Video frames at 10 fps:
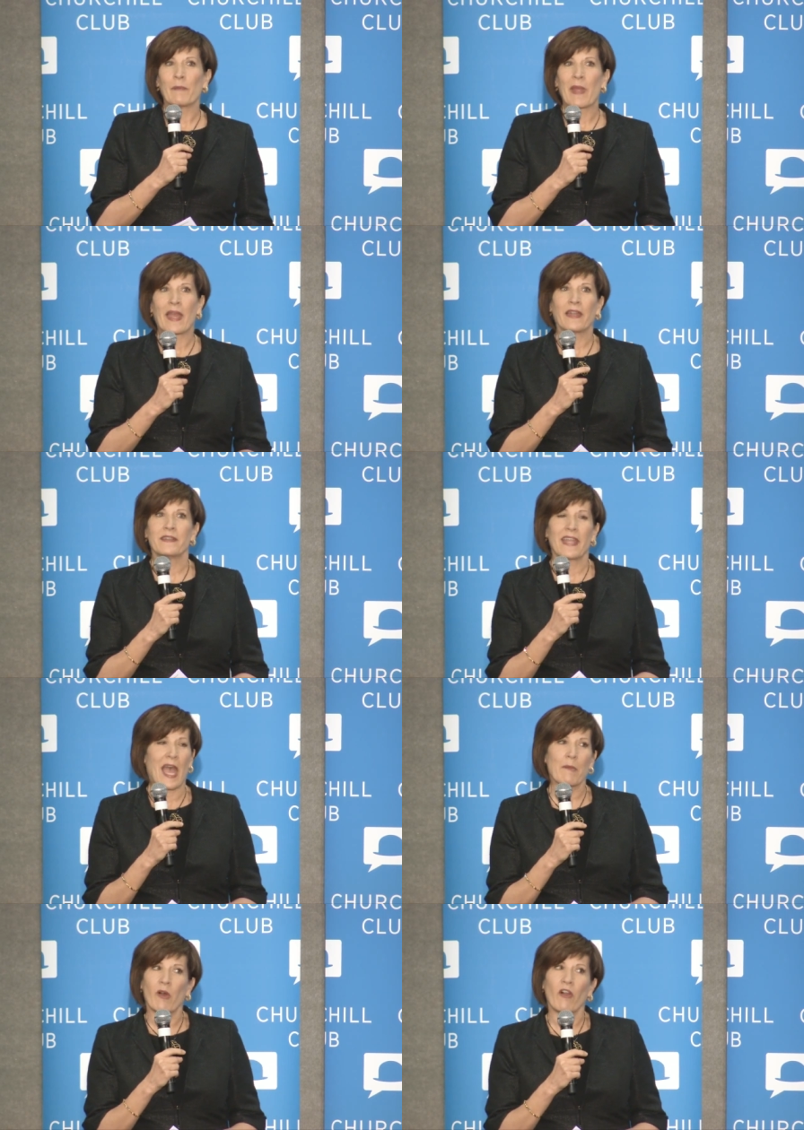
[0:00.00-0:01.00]
Ed
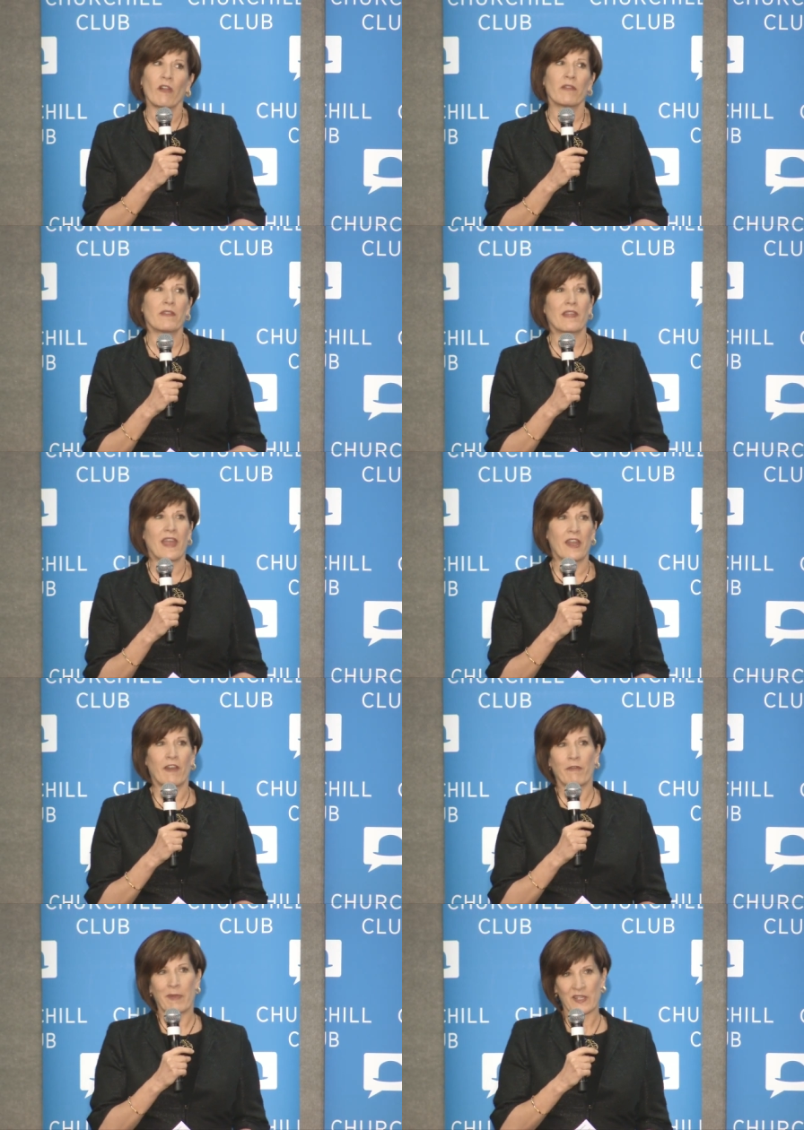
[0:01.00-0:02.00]
Catmull, head
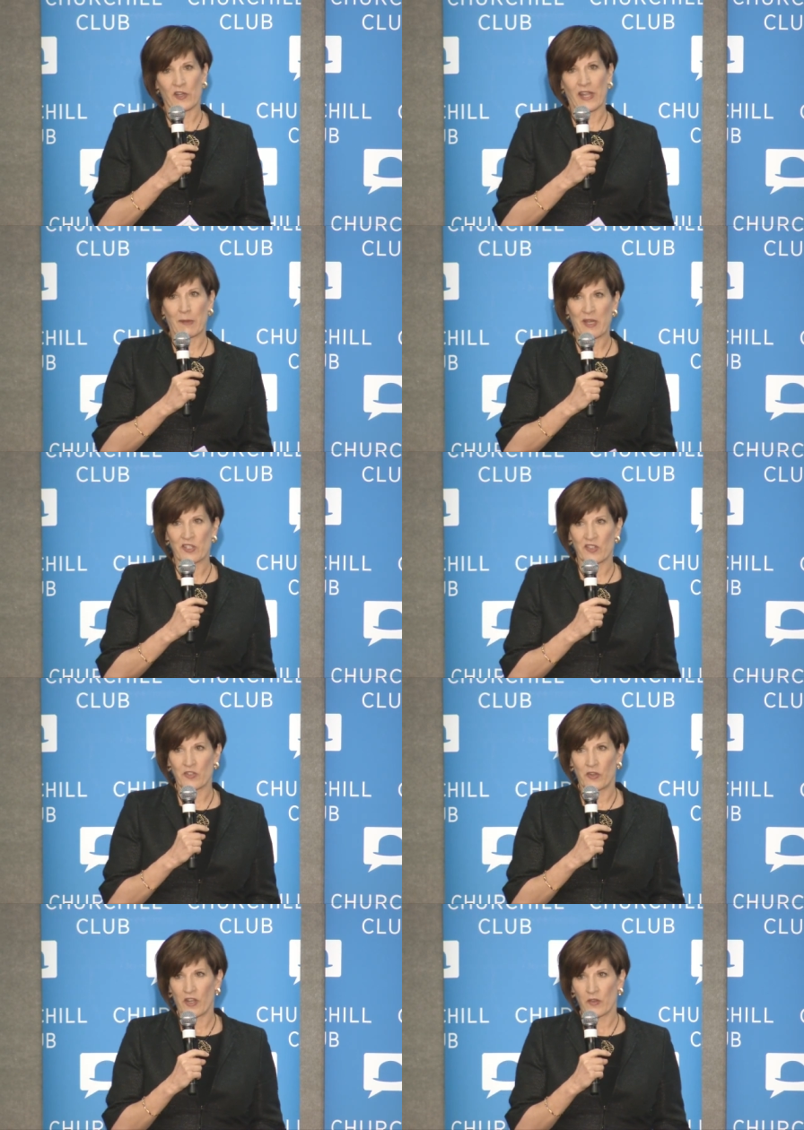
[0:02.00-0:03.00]
of Pixar Animation
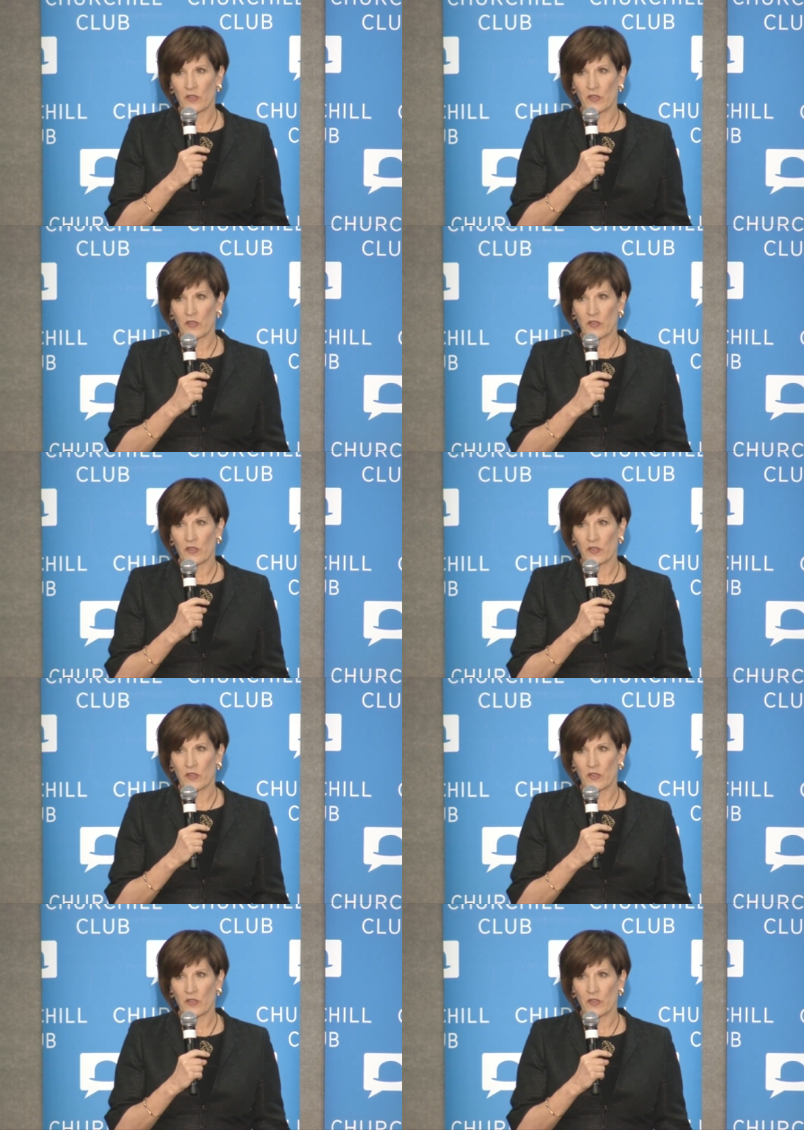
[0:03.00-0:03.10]
Studio.